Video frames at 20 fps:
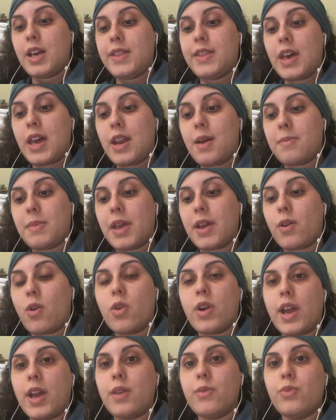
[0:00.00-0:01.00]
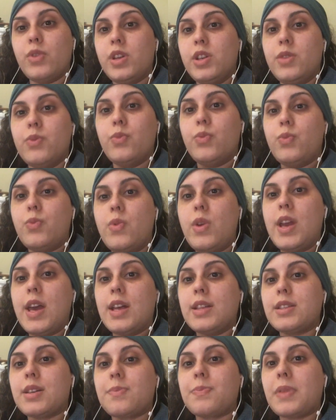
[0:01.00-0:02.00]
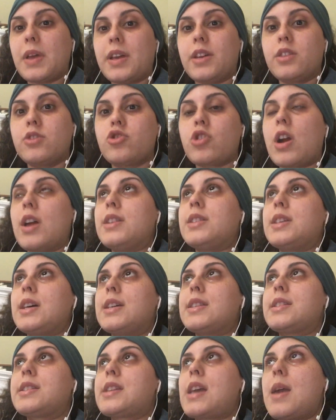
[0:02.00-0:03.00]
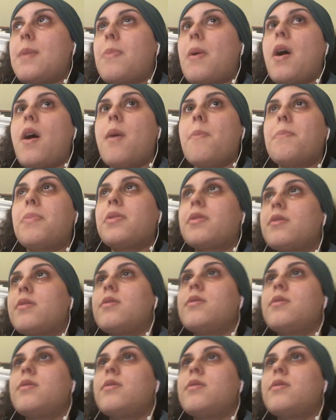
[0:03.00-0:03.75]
then I'm like, okay, we end up like trying to escape up.